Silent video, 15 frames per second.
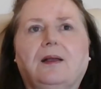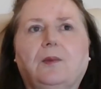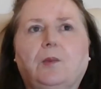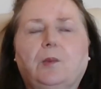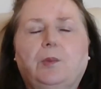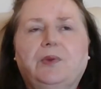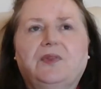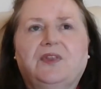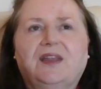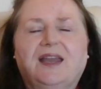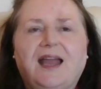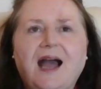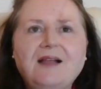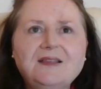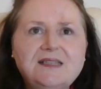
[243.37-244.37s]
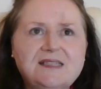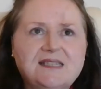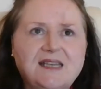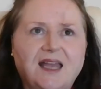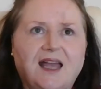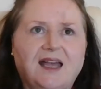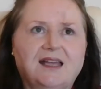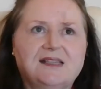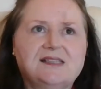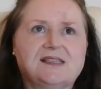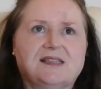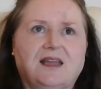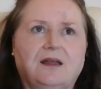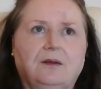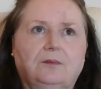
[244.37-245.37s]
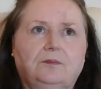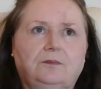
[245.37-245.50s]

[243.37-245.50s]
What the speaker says: But the reality is that